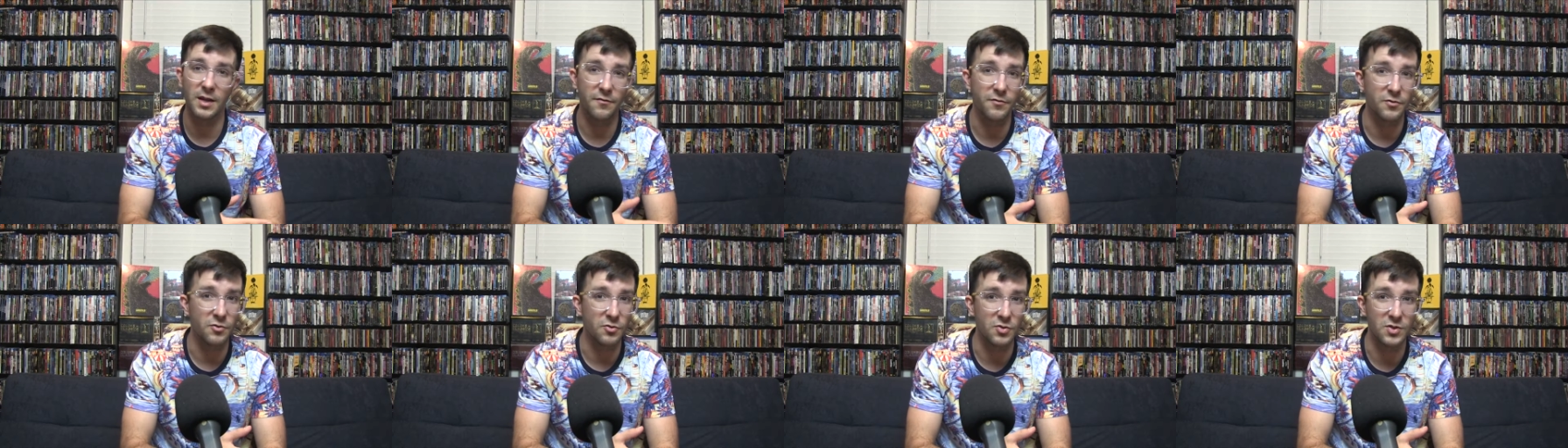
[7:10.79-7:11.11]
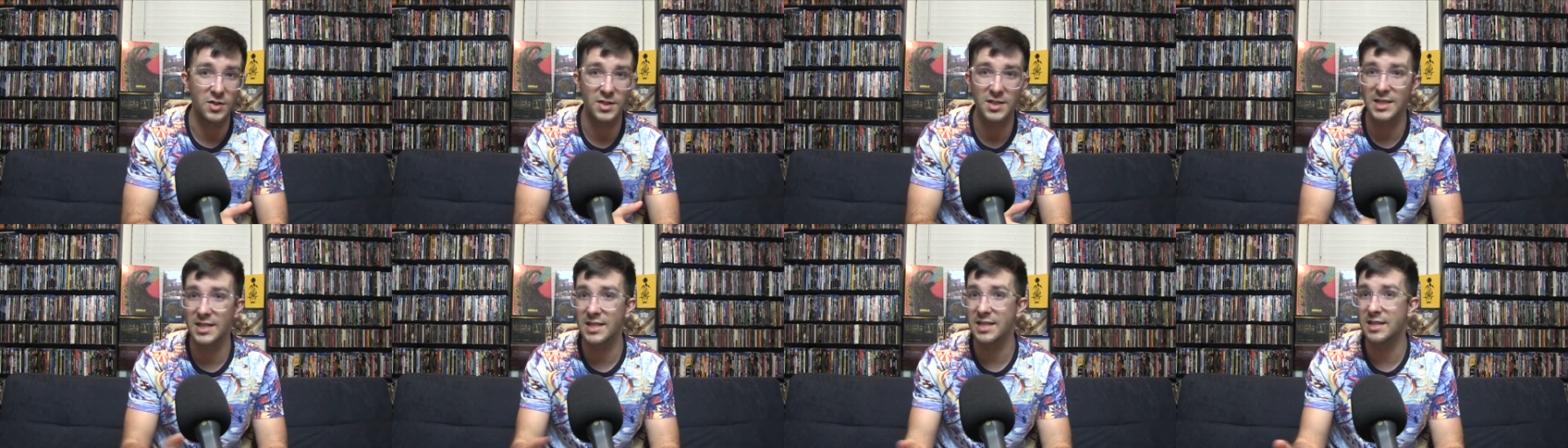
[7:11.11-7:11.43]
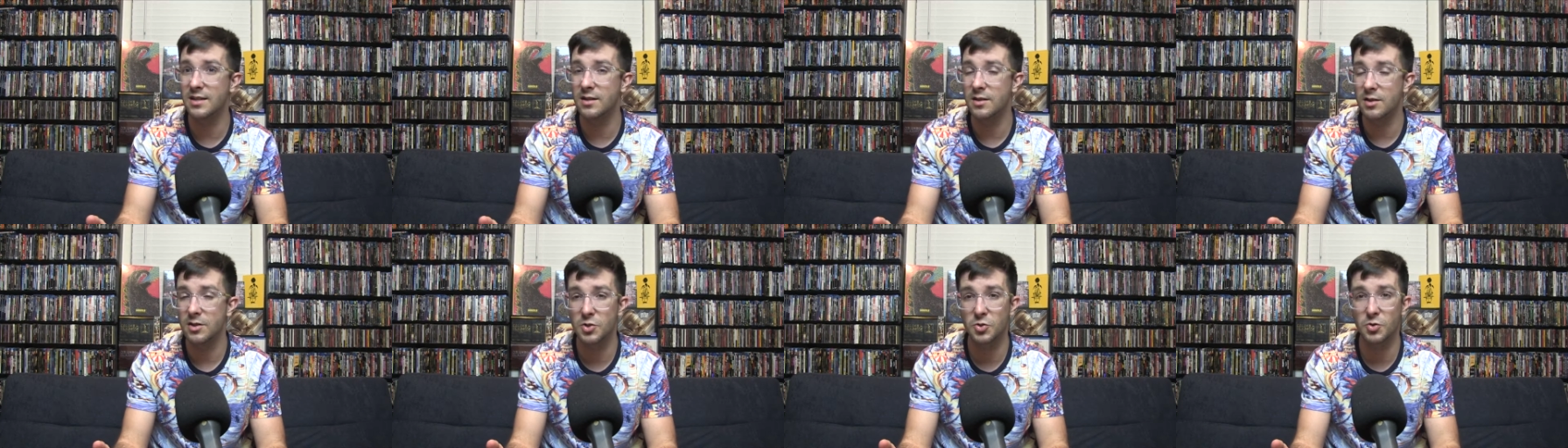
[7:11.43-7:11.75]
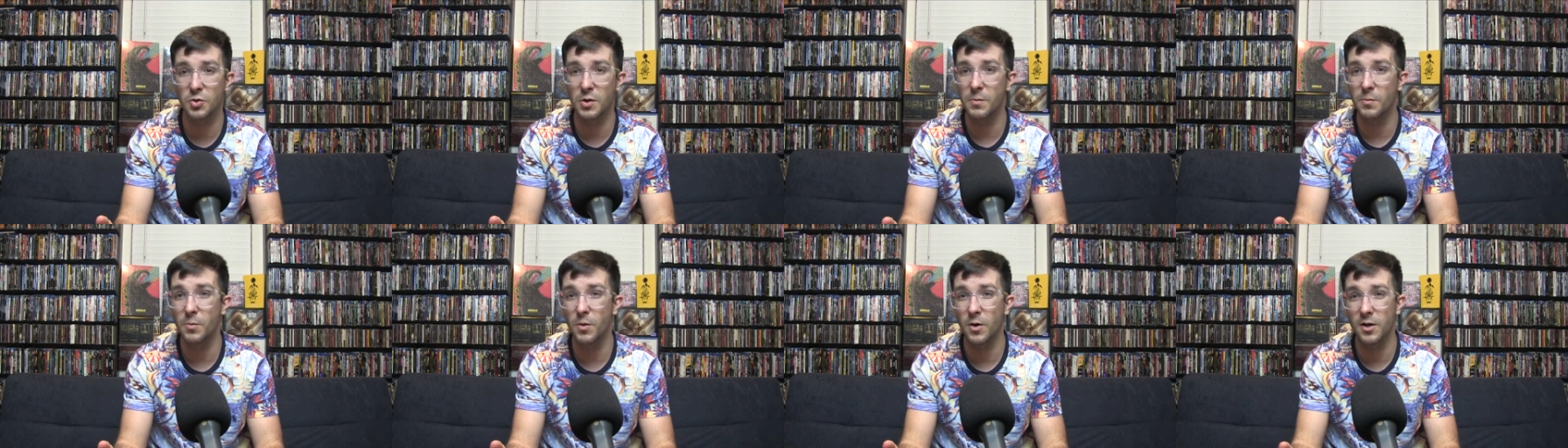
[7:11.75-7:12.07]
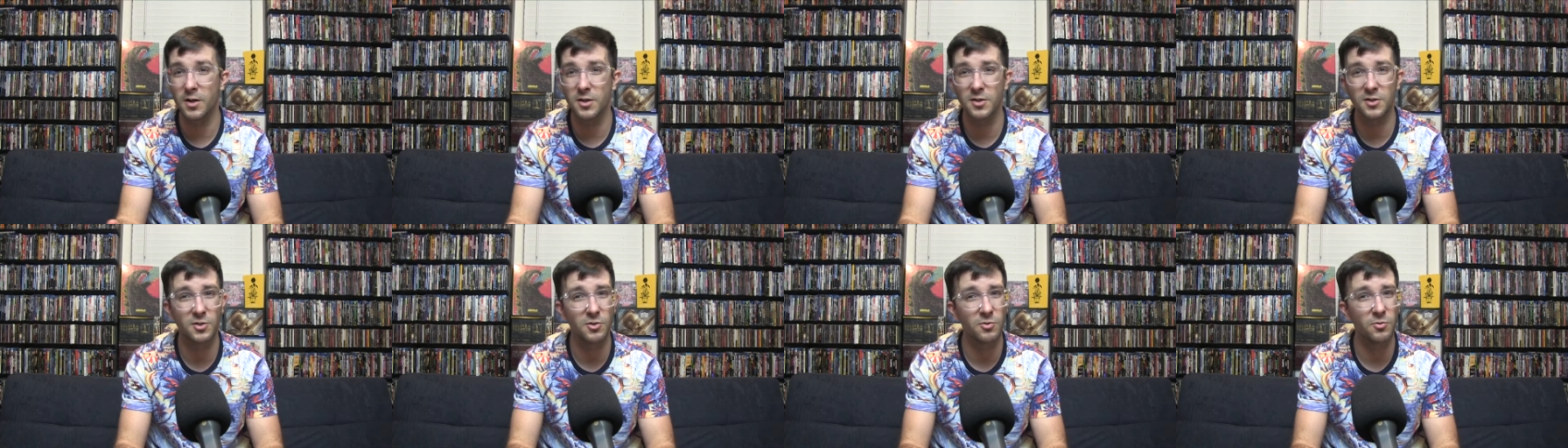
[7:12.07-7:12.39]
If you've seen Scream 1
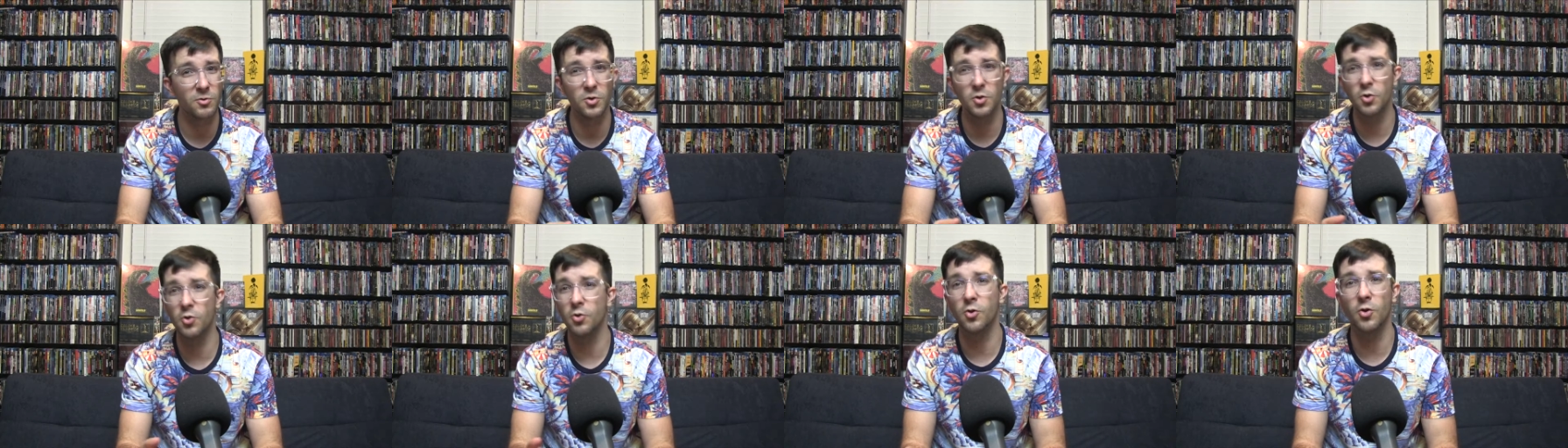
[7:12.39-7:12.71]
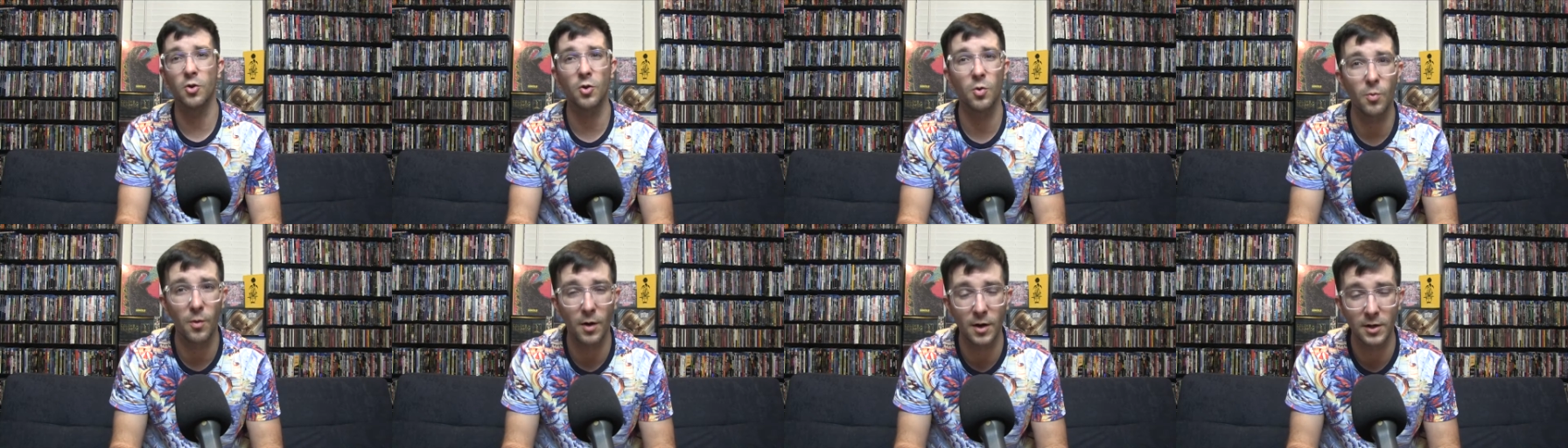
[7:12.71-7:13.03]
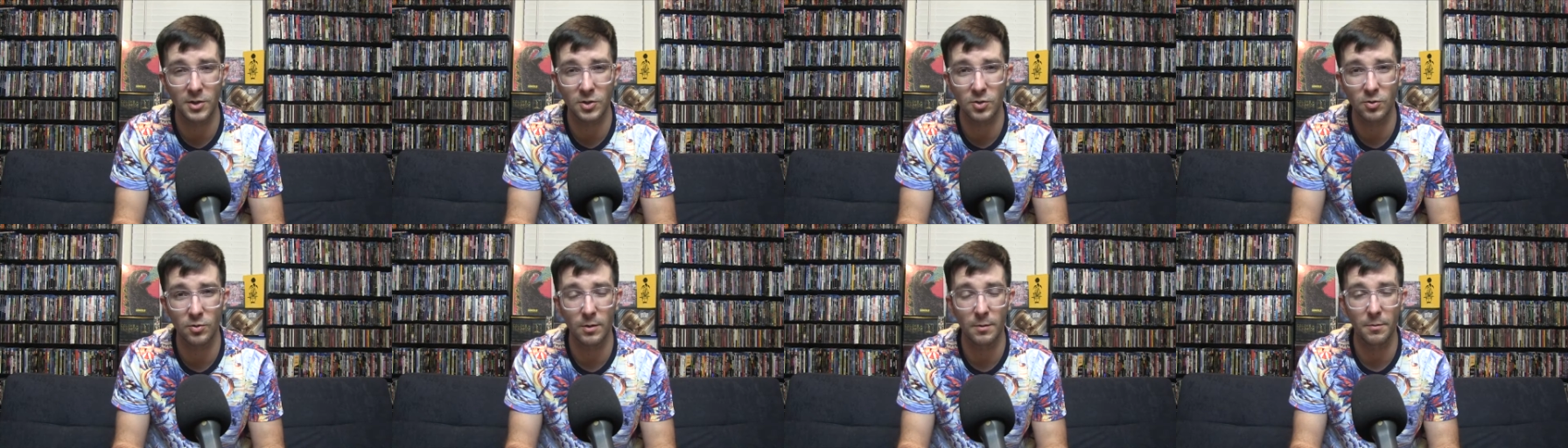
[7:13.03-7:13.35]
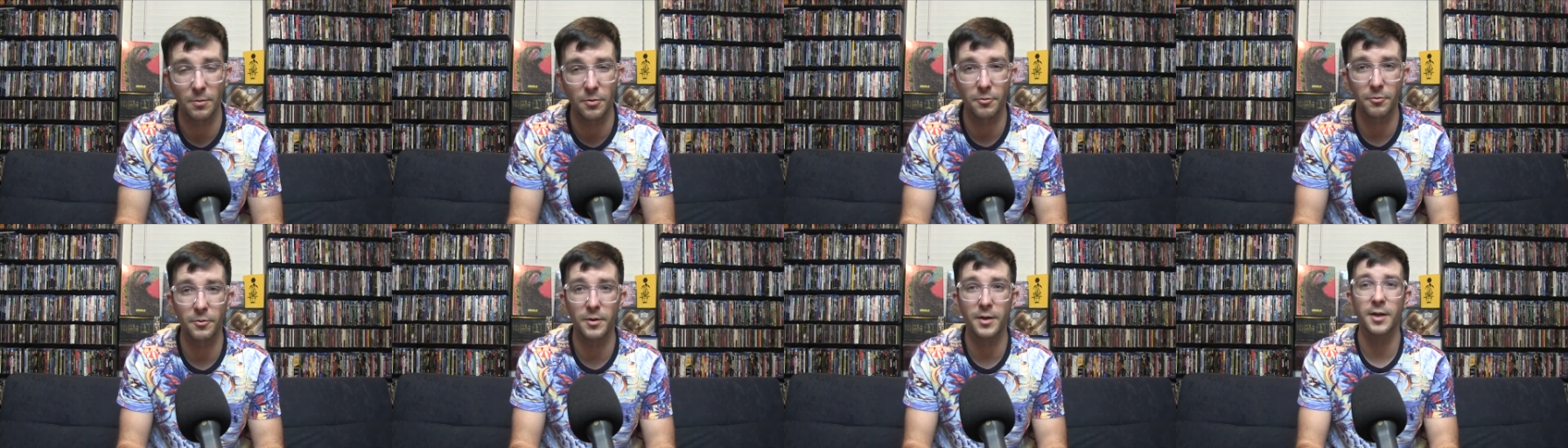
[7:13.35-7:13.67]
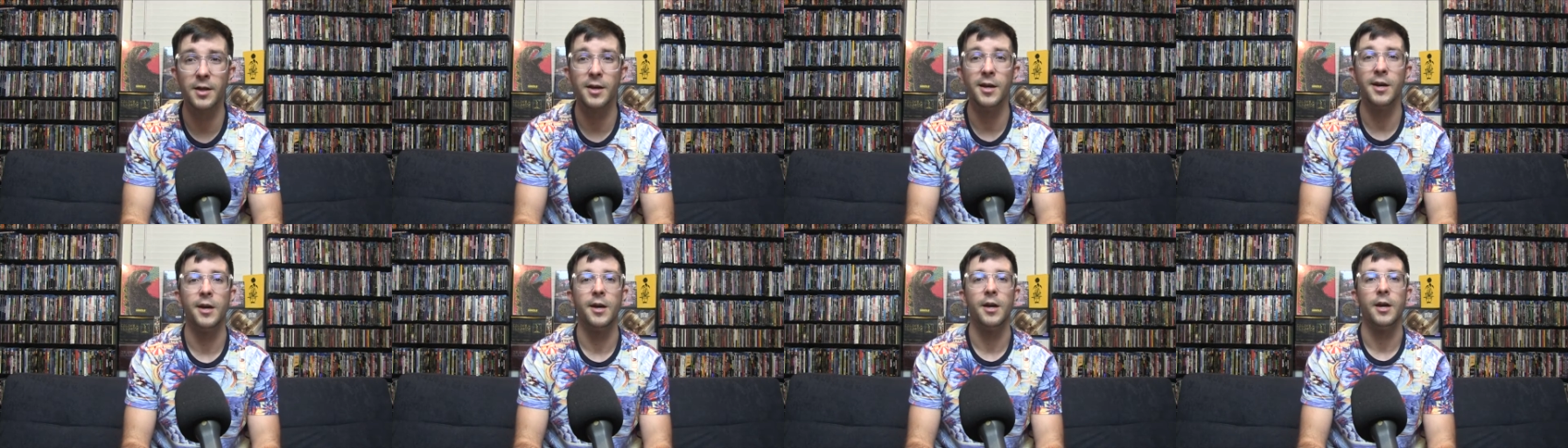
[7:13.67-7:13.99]
and 2, you're going to watch Scream 3.